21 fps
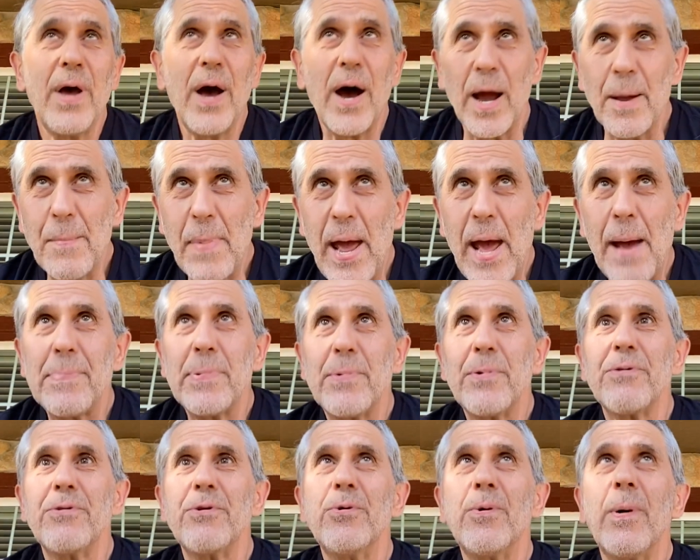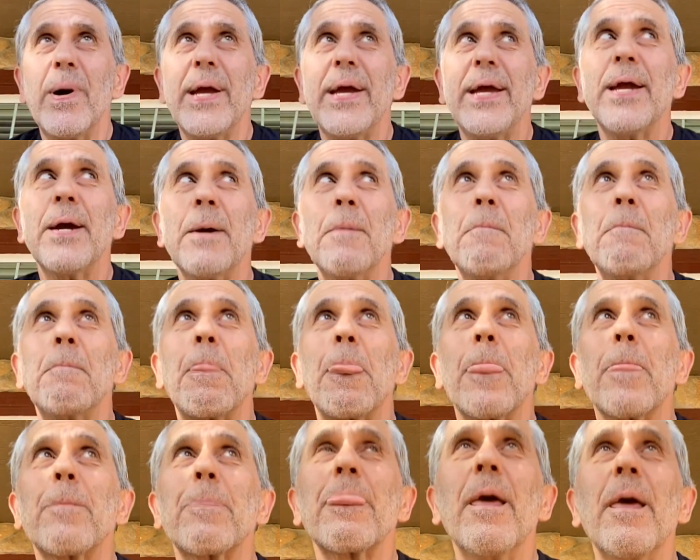I'm happy with who I am.
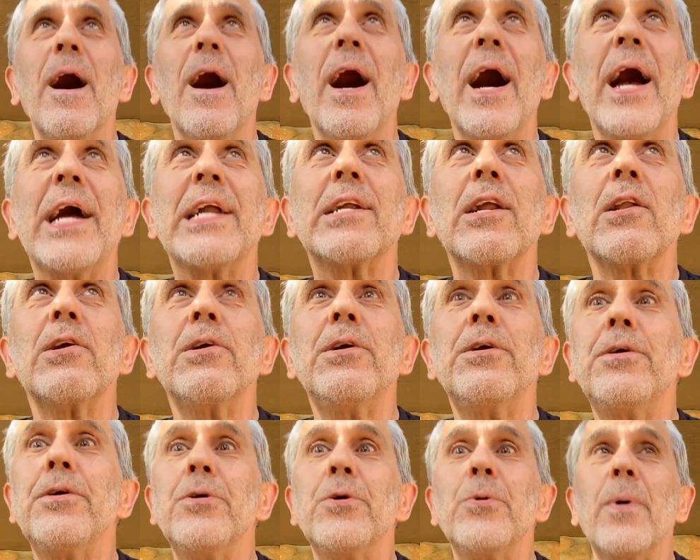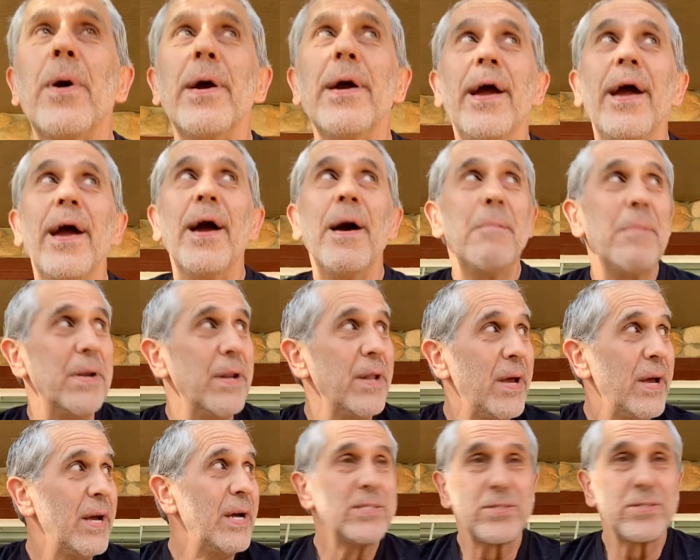I had to learn who I am, and
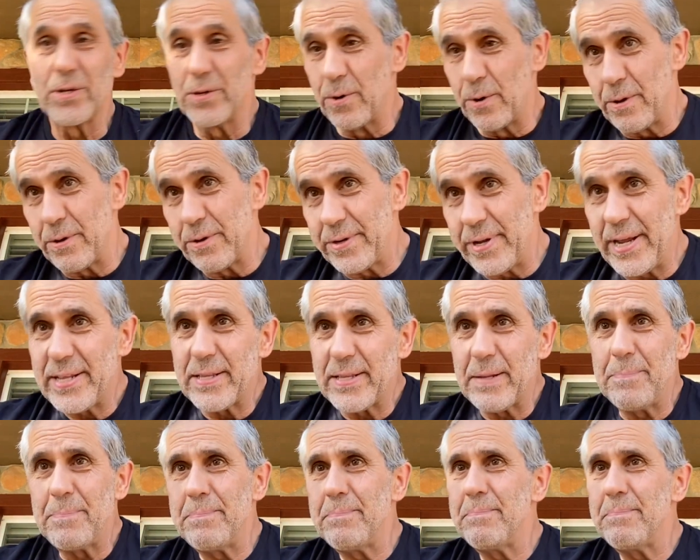so in order to